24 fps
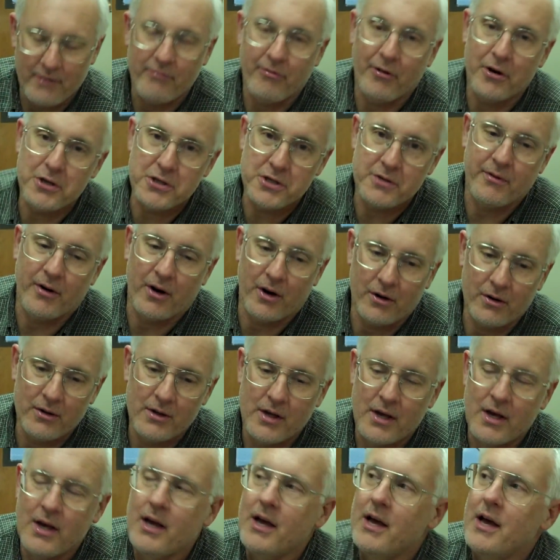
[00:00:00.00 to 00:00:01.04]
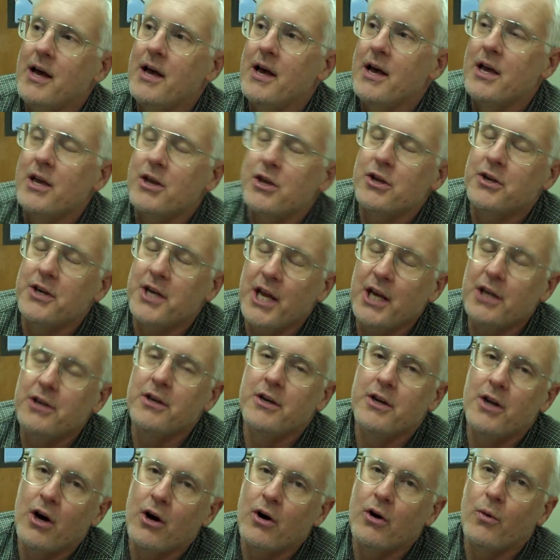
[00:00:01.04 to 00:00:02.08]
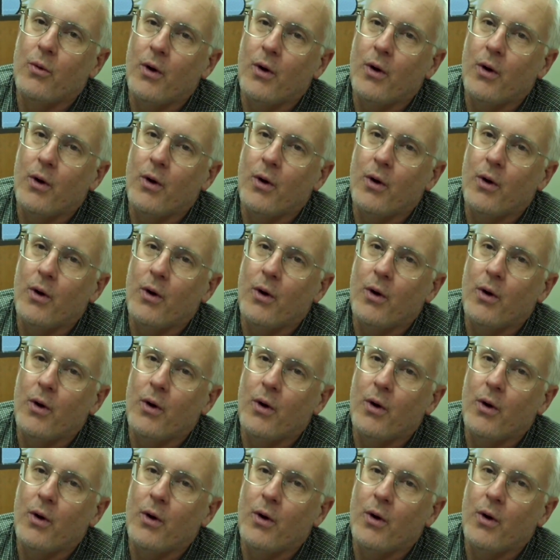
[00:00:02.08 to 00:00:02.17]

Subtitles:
First of all, you need to know